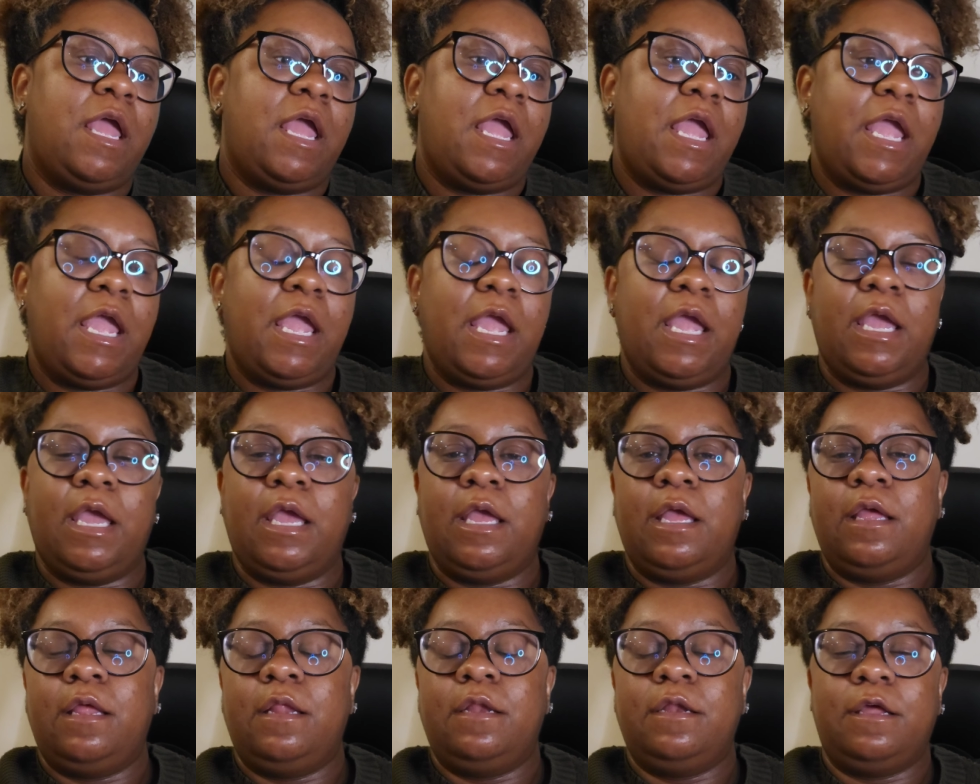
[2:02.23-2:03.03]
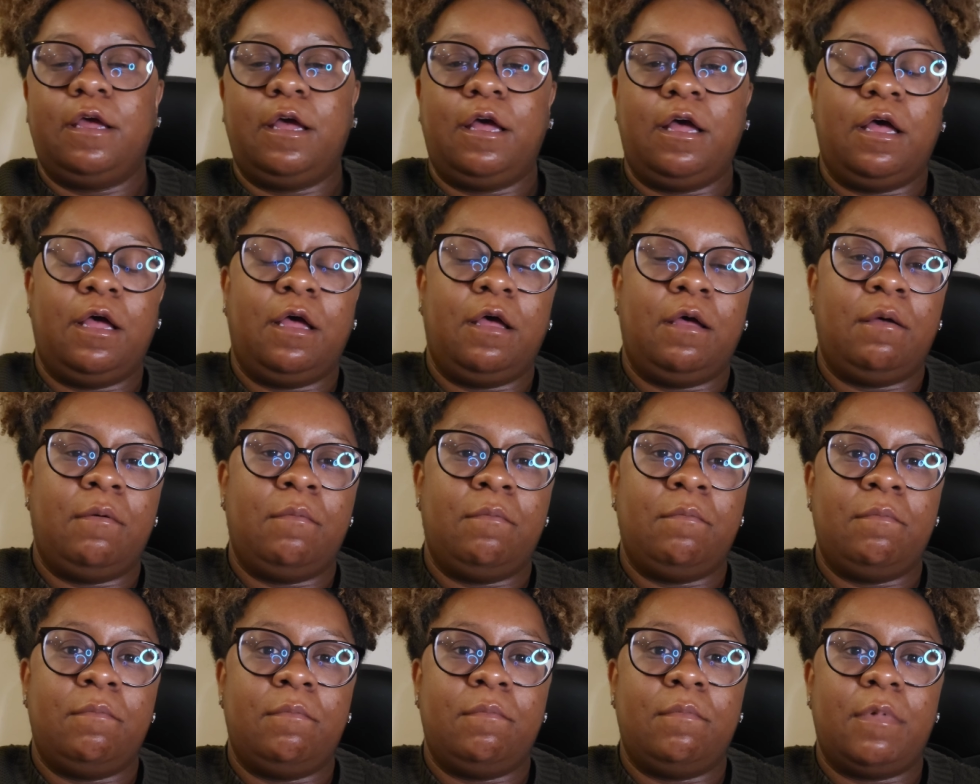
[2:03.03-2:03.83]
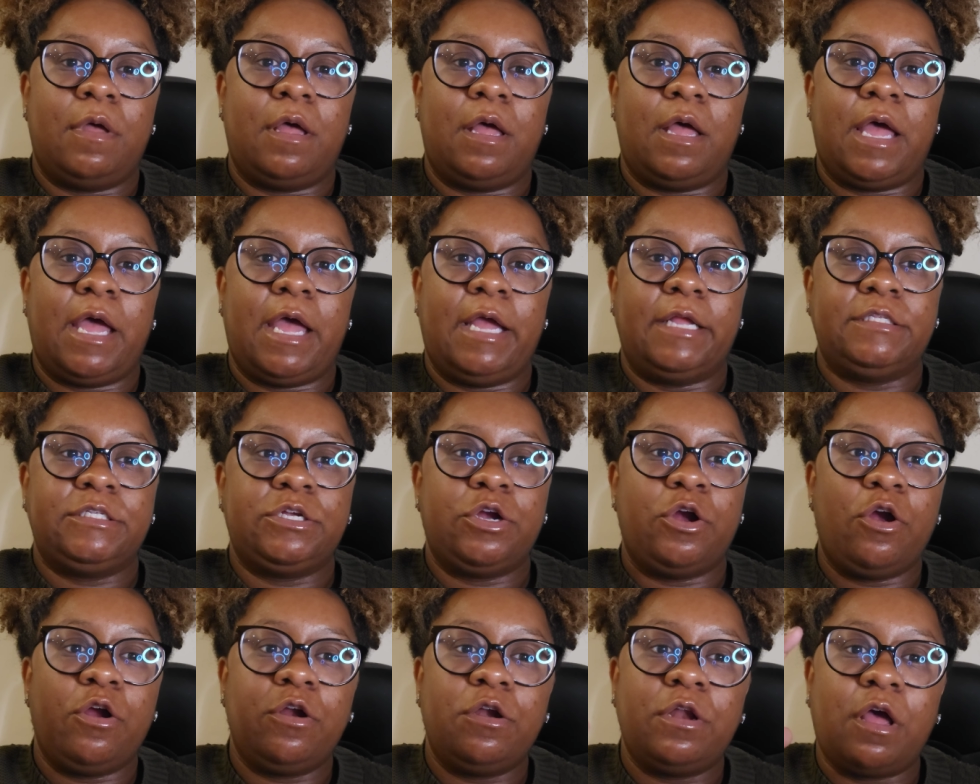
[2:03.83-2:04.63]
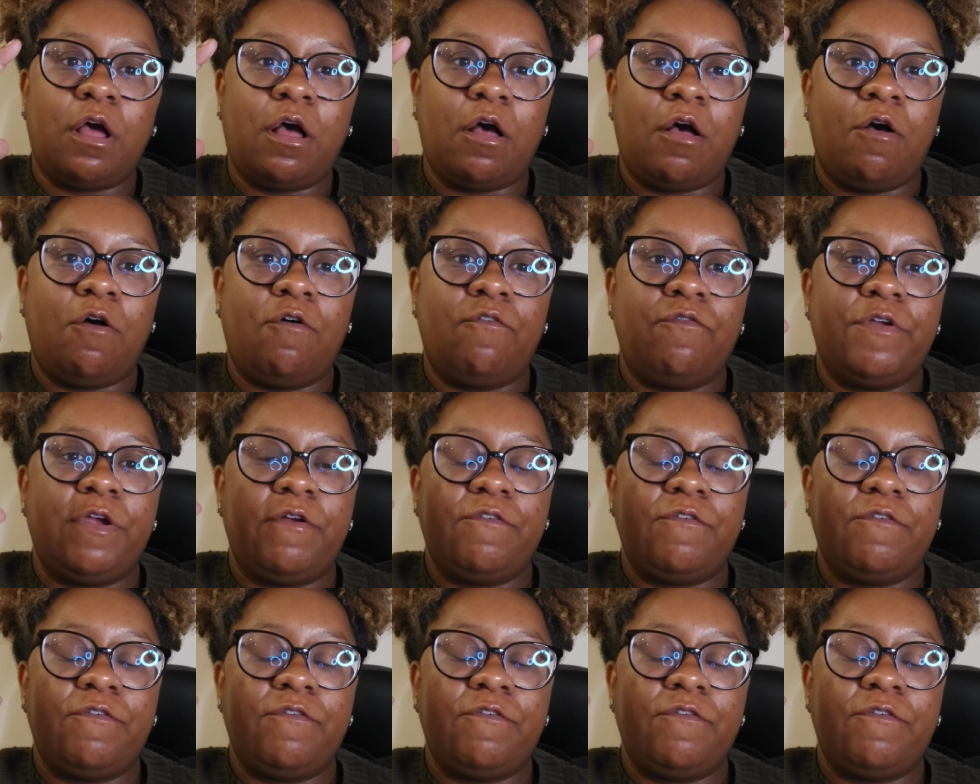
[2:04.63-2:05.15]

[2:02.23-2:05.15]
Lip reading: and I had turned off